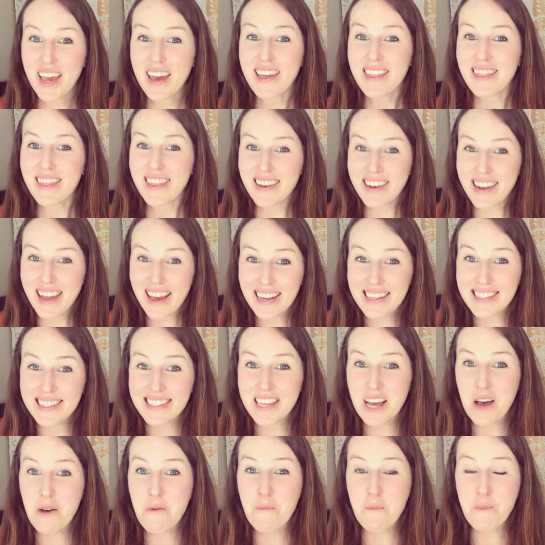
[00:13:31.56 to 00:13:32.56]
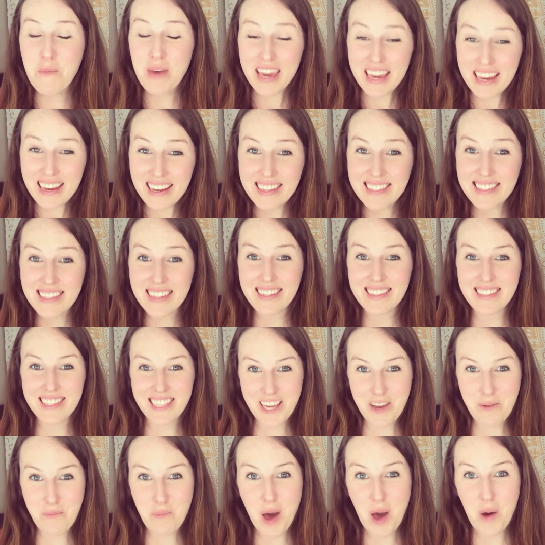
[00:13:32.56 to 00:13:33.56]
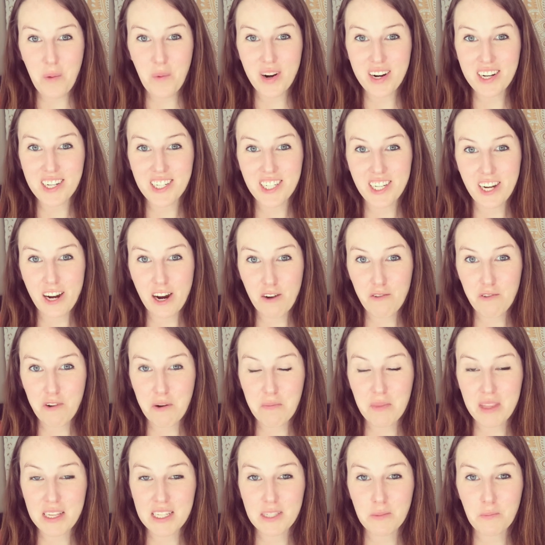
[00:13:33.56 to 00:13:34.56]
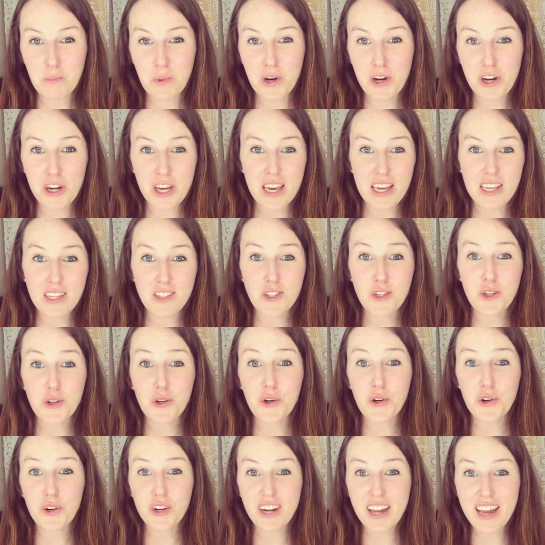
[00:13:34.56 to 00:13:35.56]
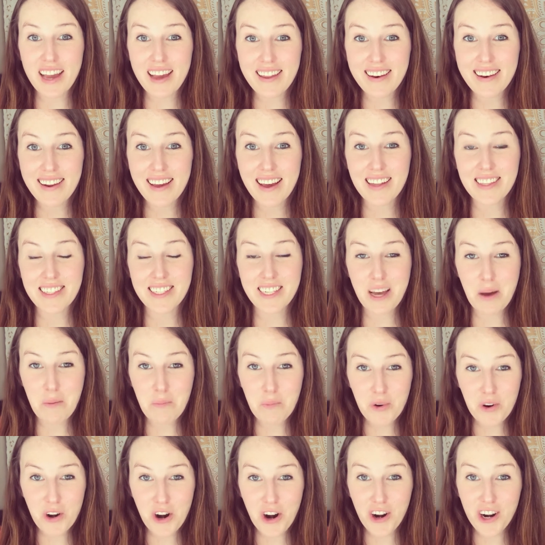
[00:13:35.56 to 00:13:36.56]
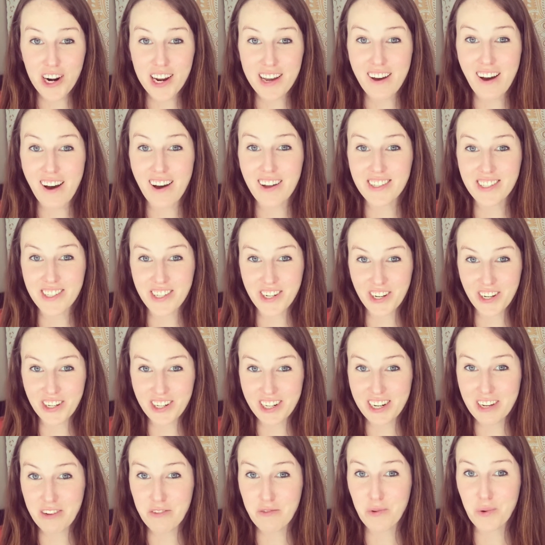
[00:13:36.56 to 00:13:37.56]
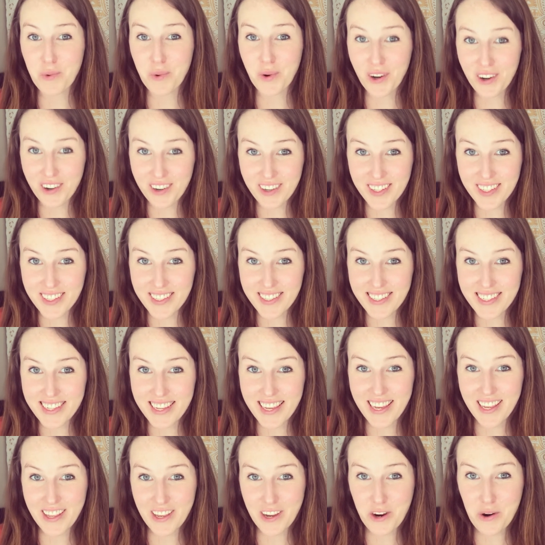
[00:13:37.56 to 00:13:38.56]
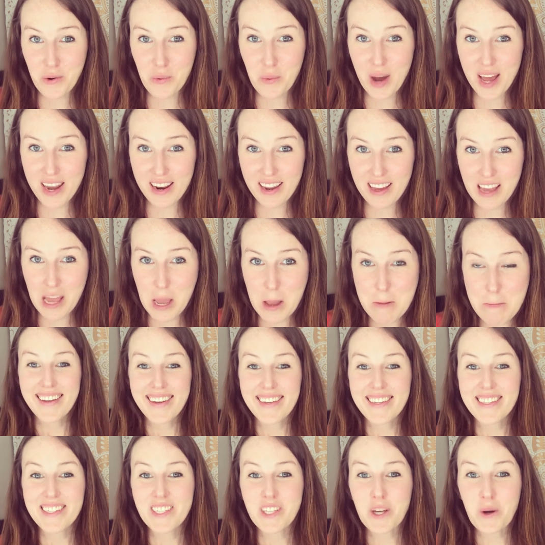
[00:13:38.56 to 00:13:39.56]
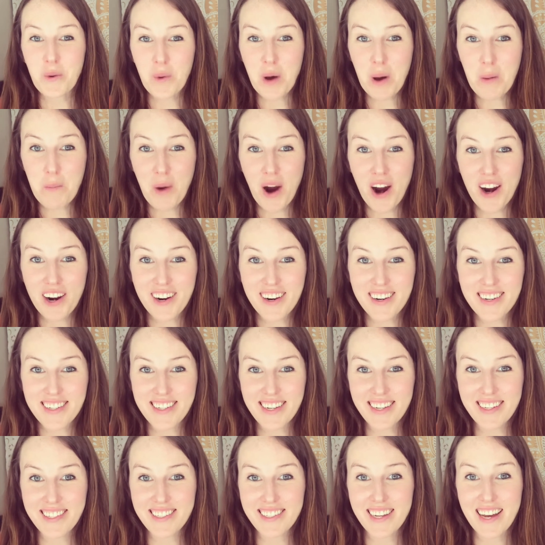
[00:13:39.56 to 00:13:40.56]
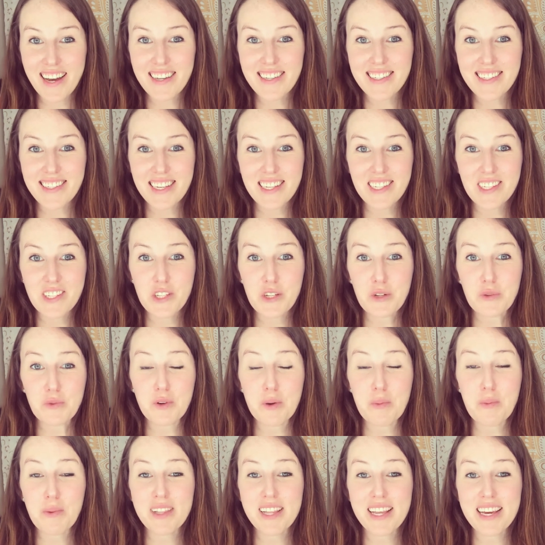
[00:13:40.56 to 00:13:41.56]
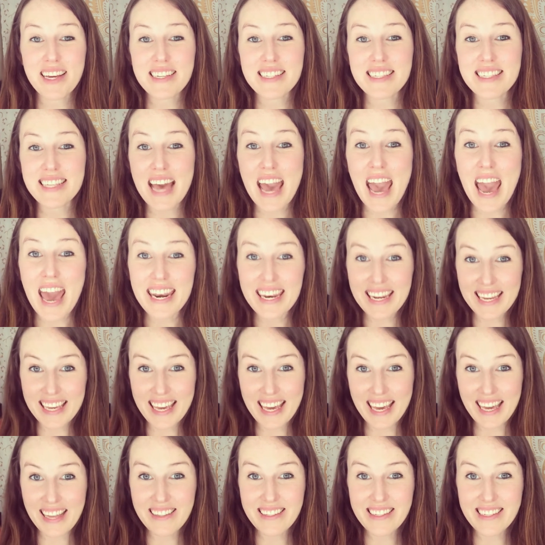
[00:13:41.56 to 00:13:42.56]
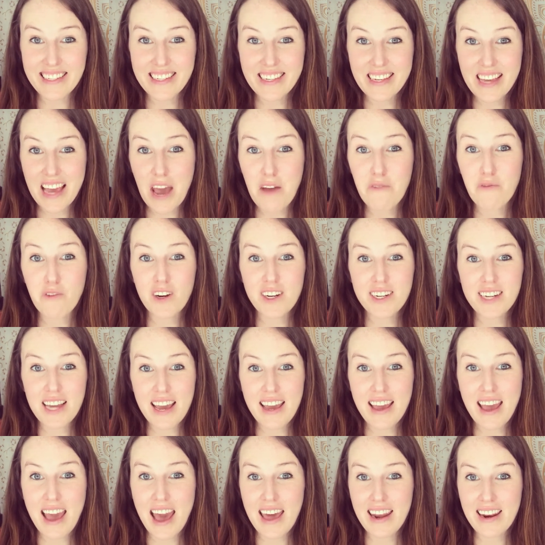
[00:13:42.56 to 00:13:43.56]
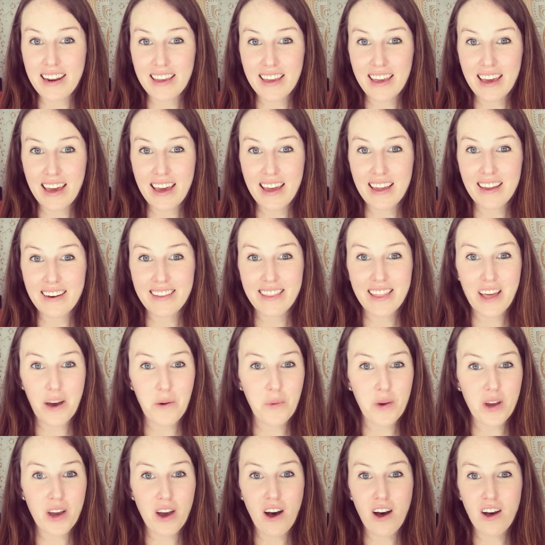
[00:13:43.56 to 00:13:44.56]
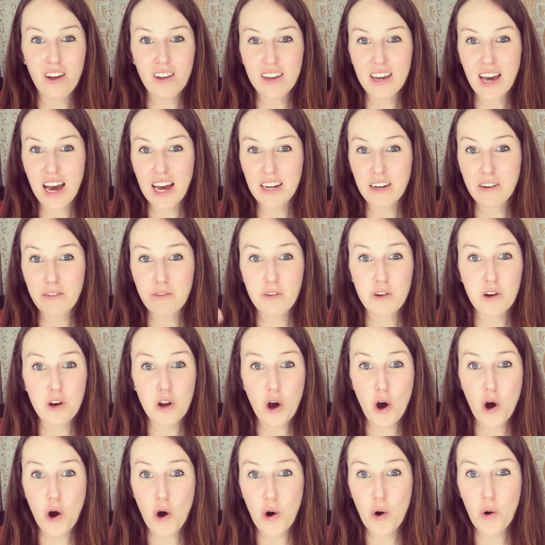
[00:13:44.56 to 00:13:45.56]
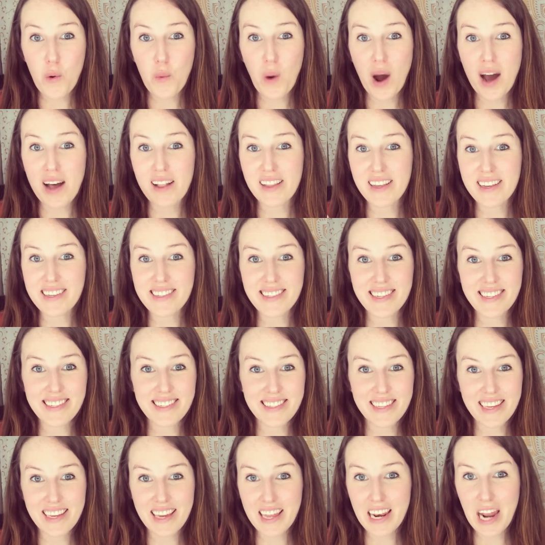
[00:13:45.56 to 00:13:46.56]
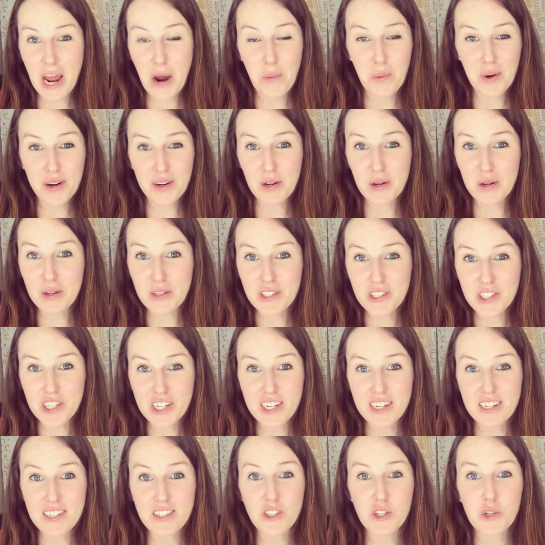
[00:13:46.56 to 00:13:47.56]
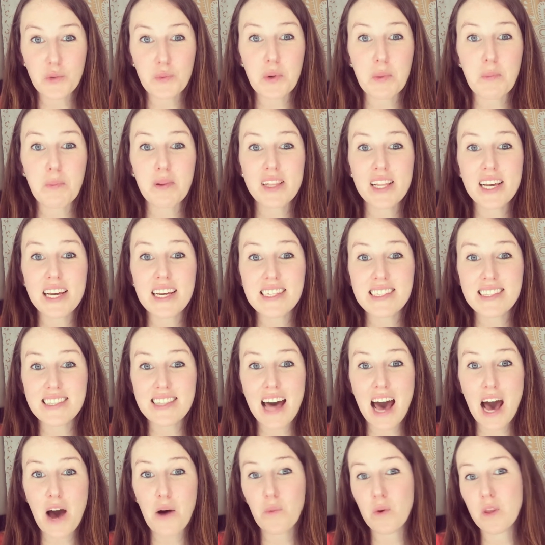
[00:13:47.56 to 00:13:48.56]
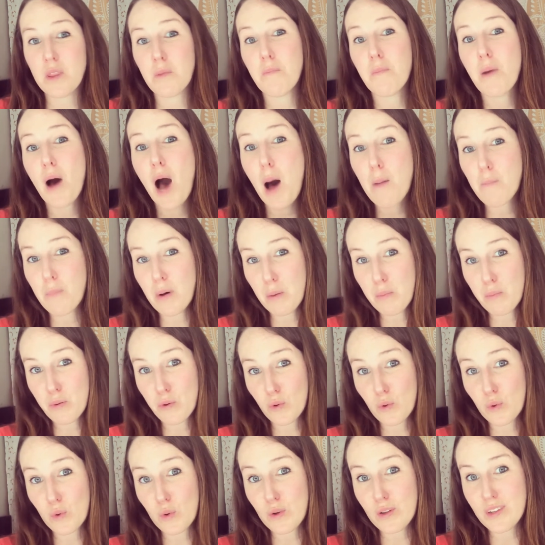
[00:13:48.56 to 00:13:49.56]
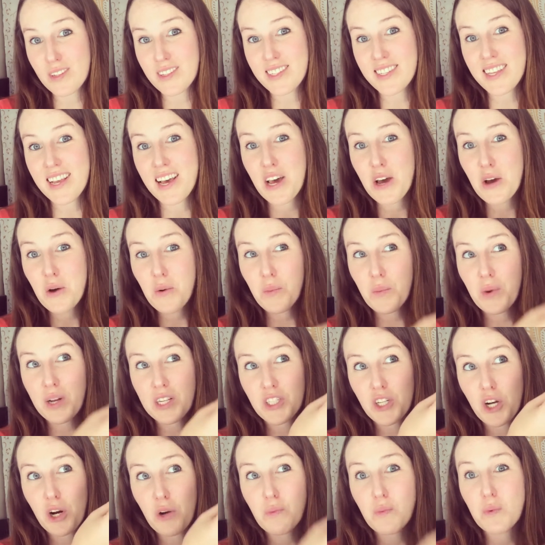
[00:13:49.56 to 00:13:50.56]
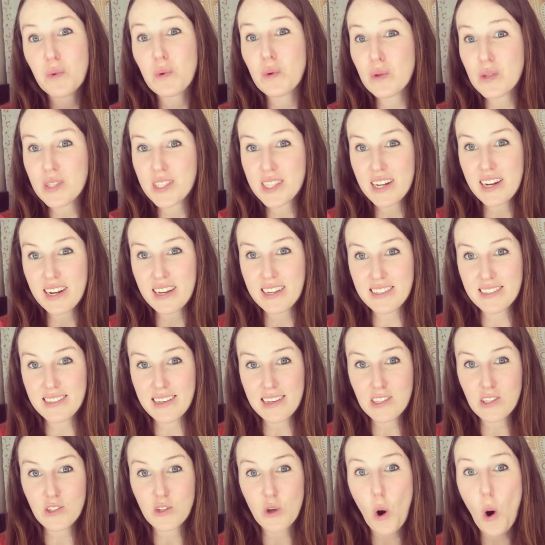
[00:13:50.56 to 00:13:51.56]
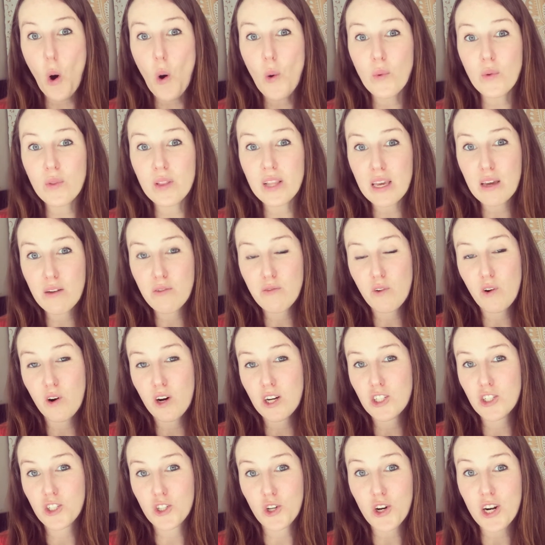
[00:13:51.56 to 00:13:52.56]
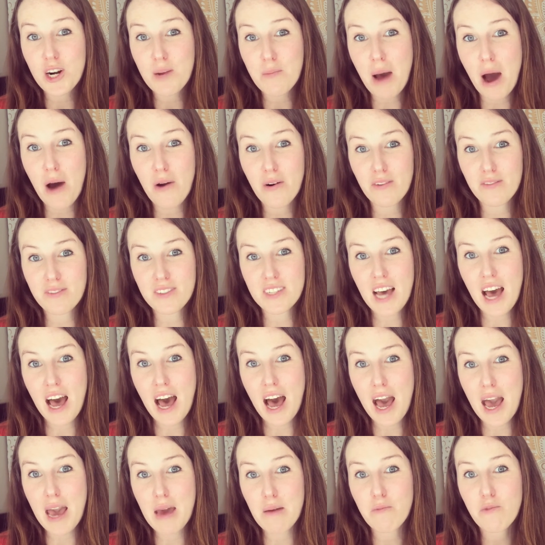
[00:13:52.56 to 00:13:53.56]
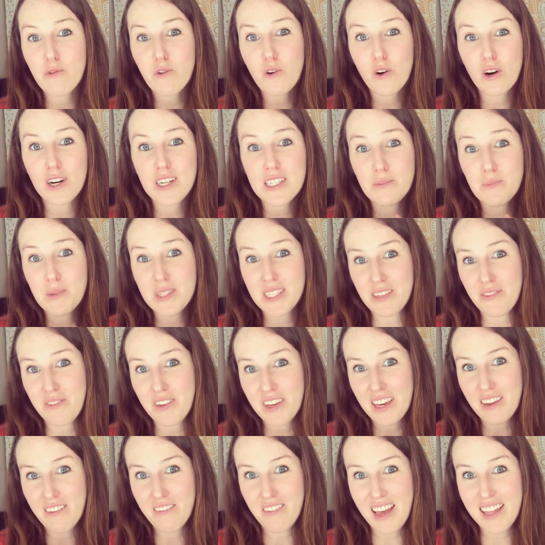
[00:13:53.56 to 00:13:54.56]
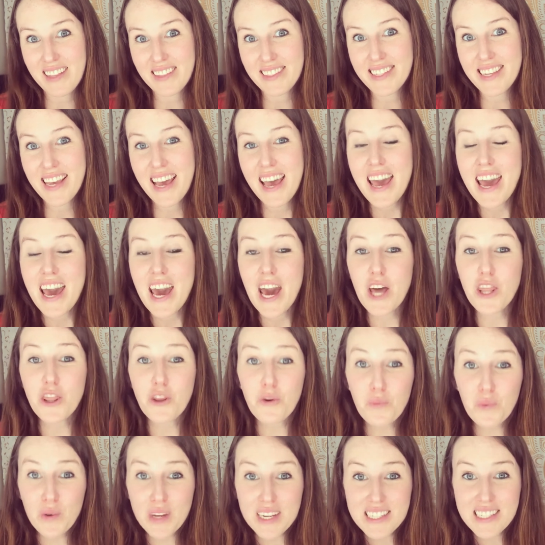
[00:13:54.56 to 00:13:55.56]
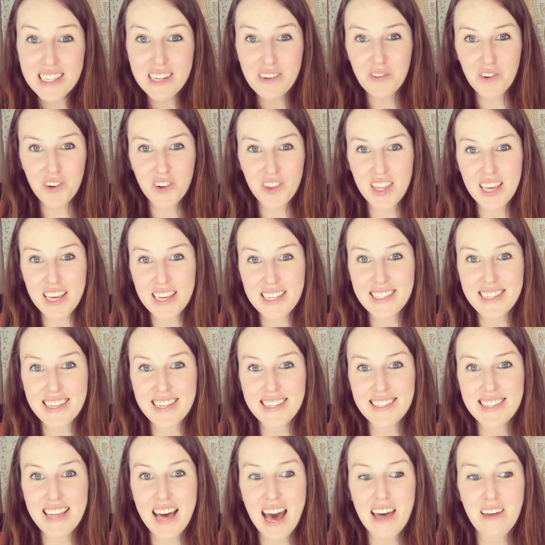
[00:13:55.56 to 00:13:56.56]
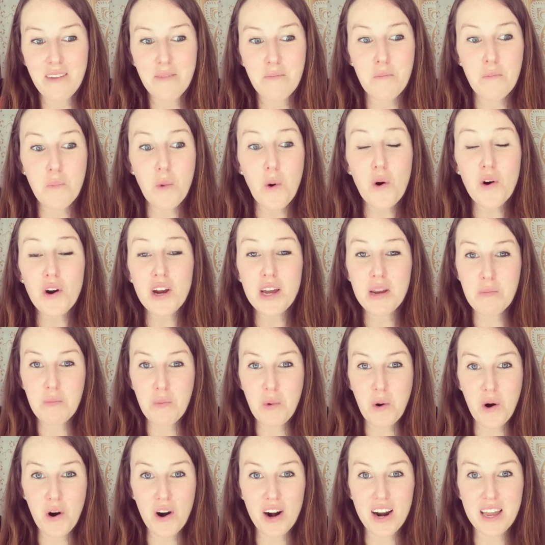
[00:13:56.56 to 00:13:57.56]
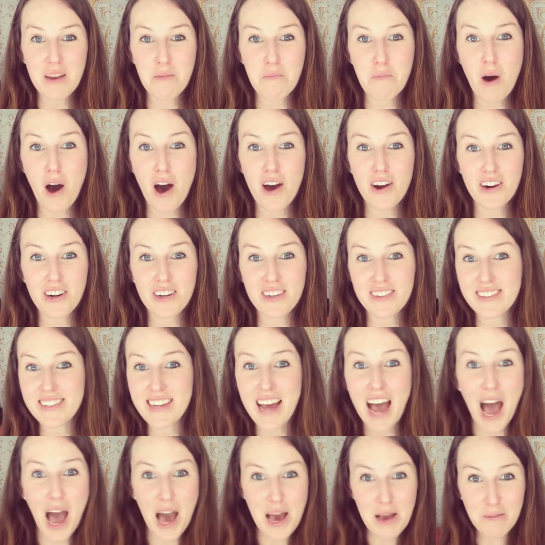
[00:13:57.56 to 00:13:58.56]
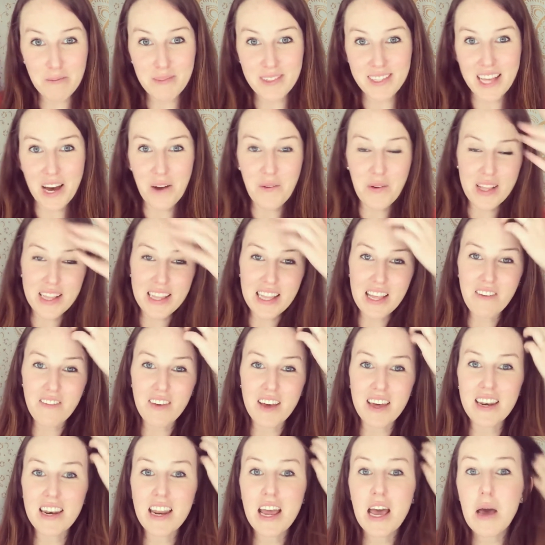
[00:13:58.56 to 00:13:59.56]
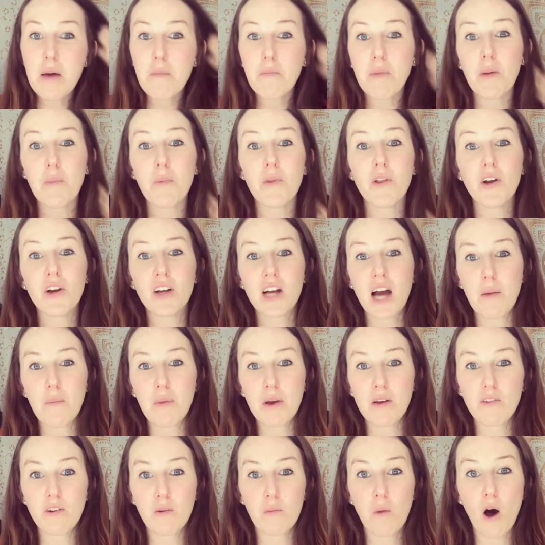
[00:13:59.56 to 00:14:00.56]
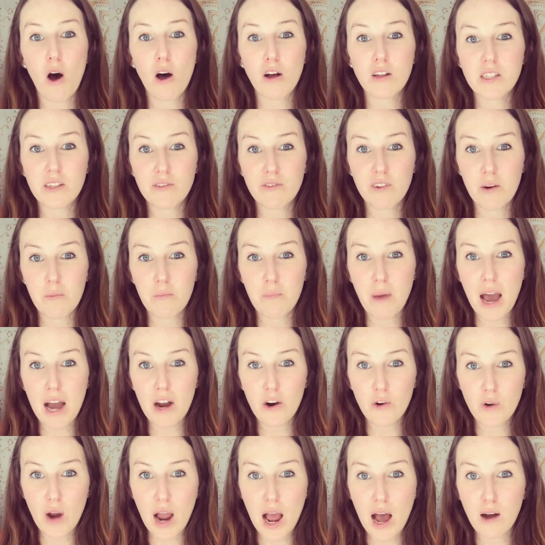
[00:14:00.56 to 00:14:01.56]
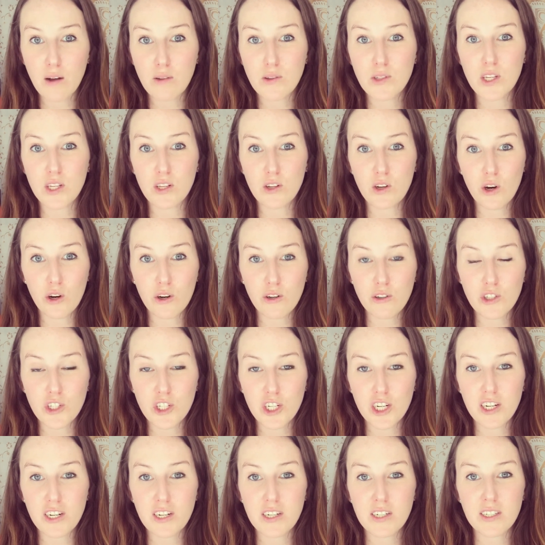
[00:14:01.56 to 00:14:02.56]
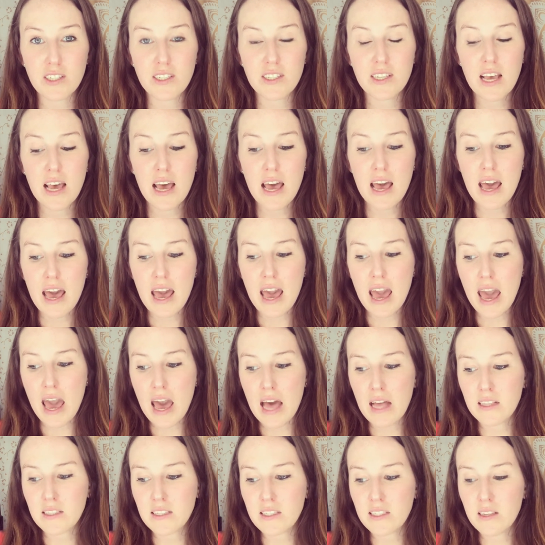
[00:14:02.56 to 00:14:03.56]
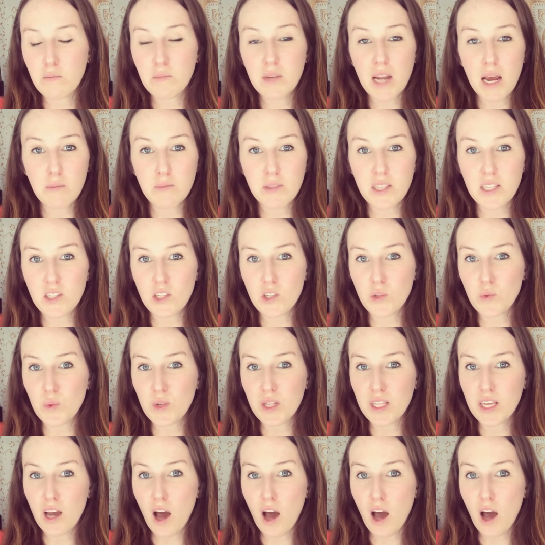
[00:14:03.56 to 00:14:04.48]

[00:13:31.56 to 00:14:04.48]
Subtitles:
The next amazing tip I want to share from this book is to create a temporary alternative world in your wedding. So what Parker suggests is to replace etiquette, everyday etiquette that we all kind of know while existing in our cultures, to replace that with pop-up rules, which are rules that exist only for a short amount of time for a specific event. And the reason for this is that more and more in modern times that we live in, people are coming from all different backgrounds and cultures, and sometimes this is really